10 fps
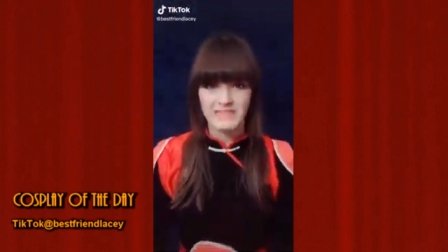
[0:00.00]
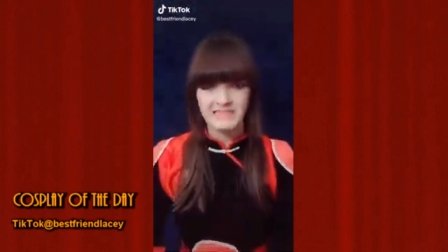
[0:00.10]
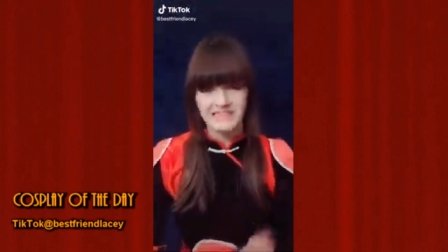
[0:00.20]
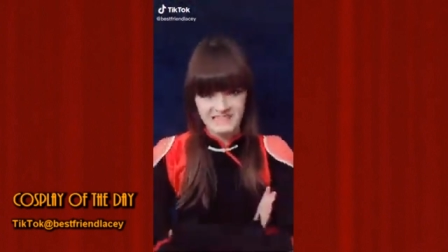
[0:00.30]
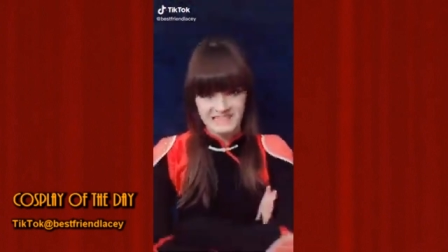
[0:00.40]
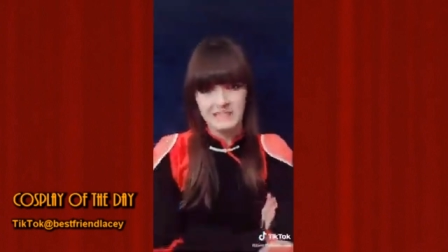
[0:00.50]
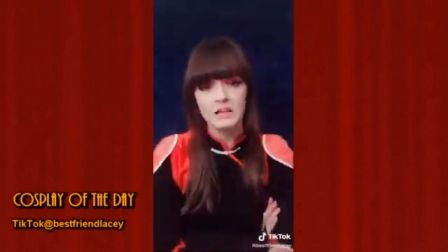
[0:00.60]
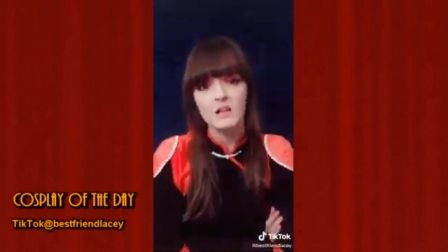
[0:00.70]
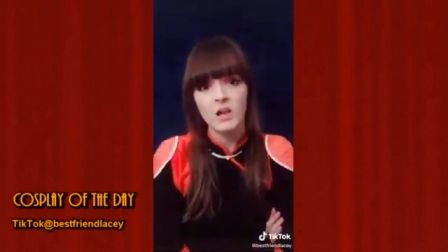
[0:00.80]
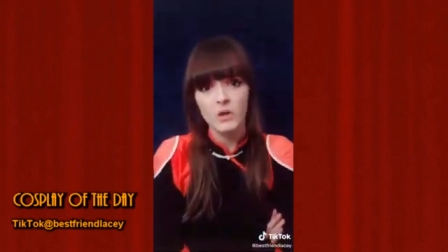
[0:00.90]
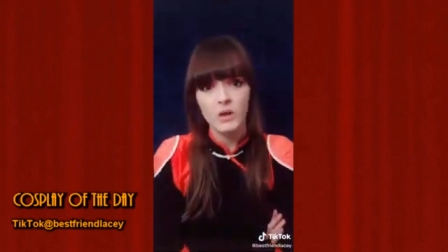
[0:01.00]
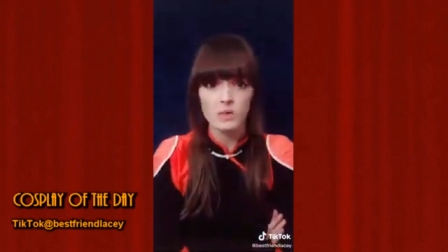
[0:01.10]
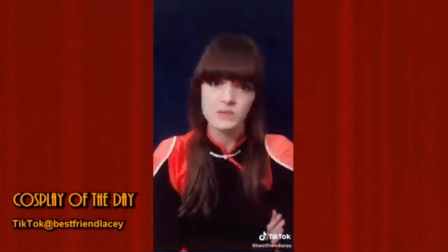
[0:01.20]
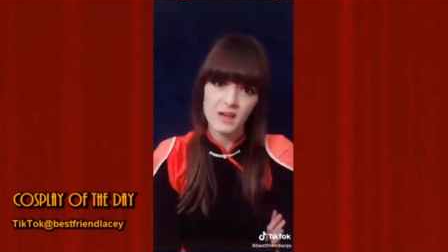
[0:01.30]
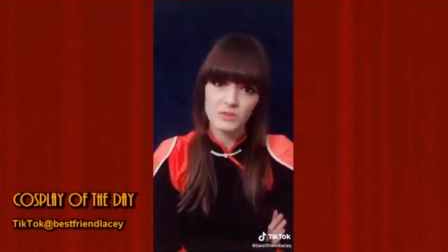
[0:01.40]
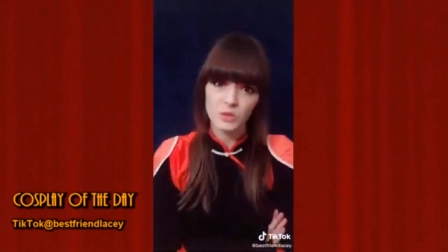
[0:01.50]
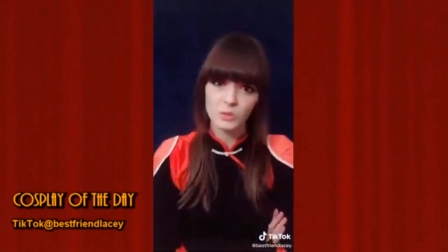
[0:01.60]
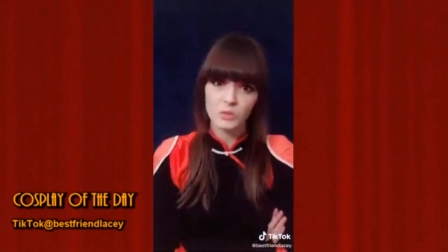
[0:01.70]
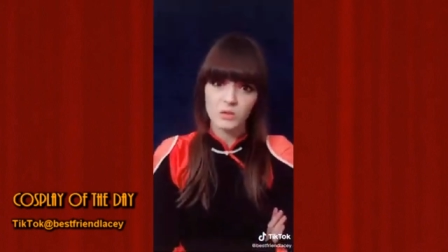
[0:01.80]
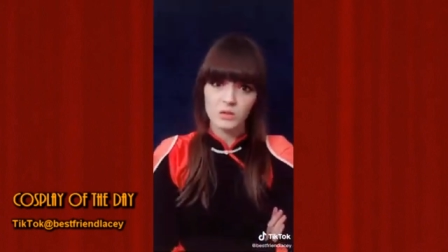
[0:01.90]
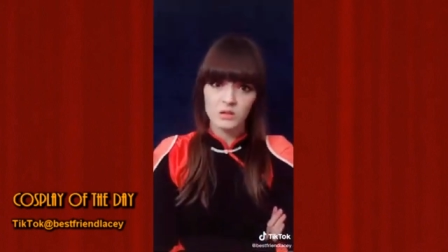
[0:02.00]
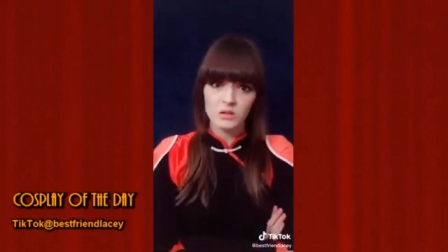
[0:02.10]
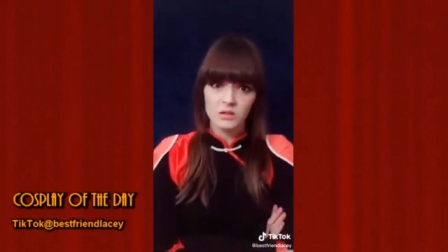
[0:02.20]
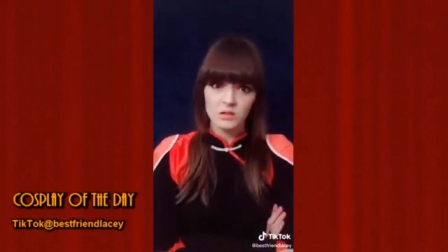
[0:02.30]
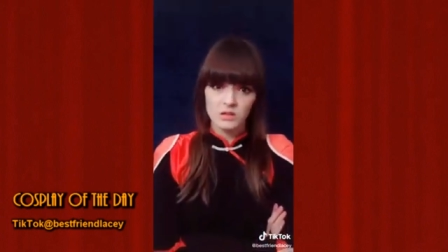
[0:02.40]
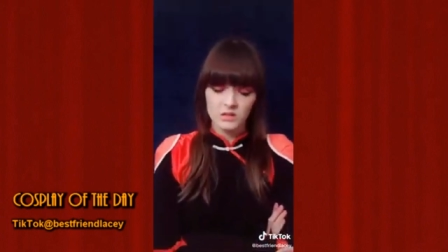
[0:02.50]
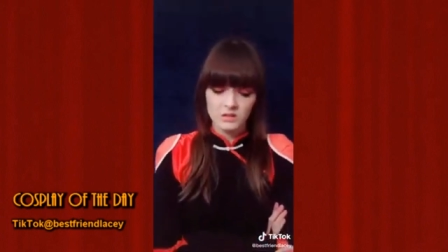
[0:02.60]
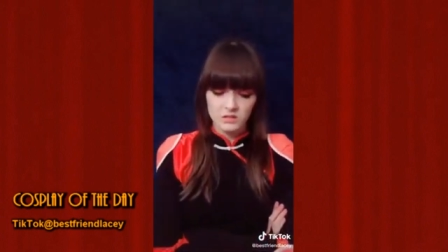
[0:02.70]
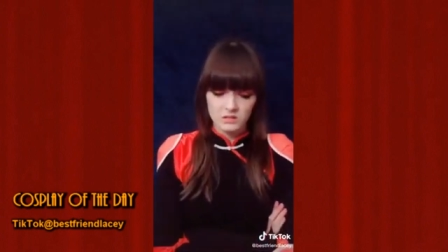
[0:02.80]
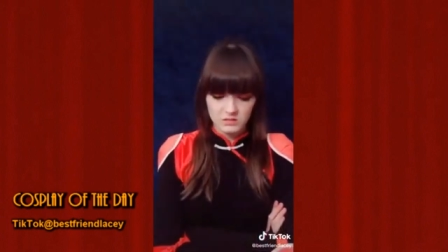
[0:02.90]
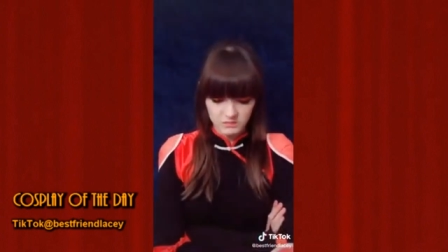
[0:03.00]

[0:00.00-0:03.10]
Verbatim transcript: seen Kilala around, have you? No, not me.